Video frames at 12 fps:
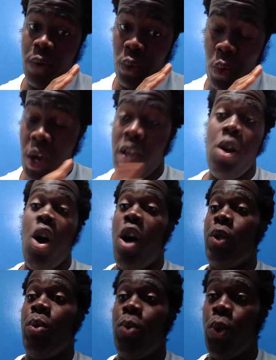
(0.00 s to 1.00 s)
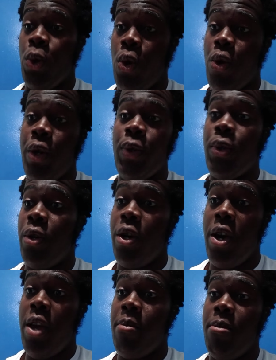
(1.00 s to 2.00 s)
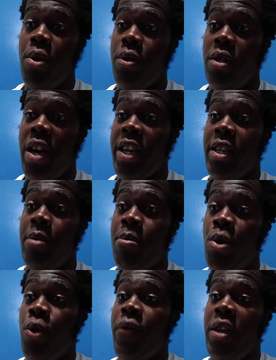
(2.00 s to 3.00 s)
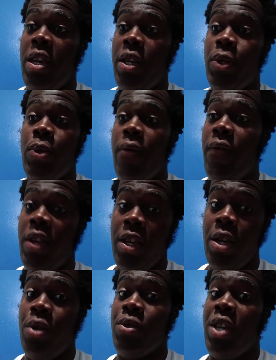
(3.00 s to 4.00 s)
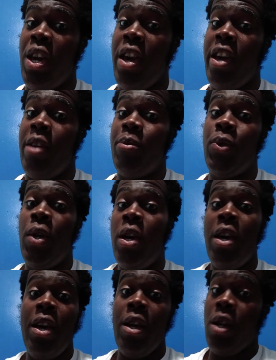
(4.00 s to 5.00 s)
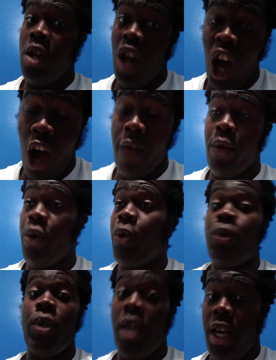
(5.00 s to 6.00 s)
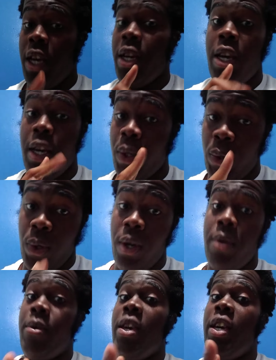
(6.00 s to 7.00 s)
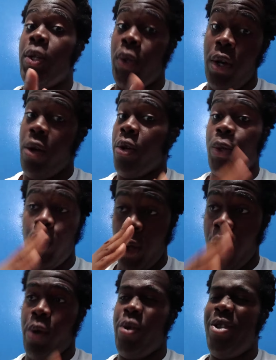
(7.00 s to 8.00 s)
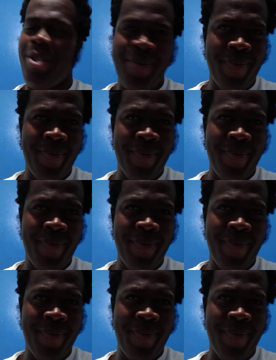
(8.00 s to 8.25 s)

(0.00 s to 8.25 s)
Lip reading: great, awesome stories, and like in movies, video games, novels, etc.